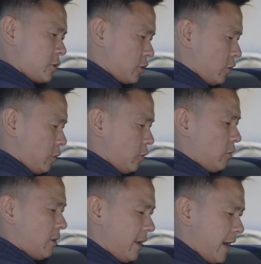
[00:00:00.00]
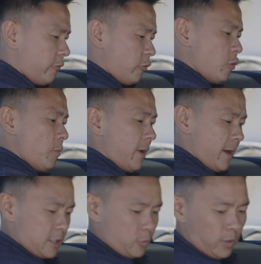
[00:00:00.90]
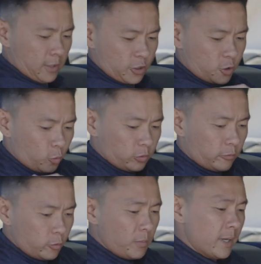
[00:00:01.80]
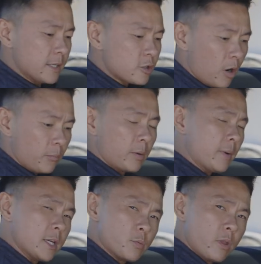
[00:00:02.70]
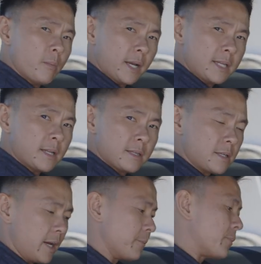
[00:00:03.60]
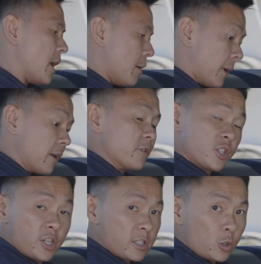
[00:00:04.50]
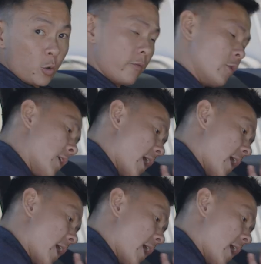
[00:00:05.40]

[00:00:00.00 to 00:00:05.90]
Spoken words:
So leg room as well as shoulder room is compromised with your buddies at the side. But if it's just the two of you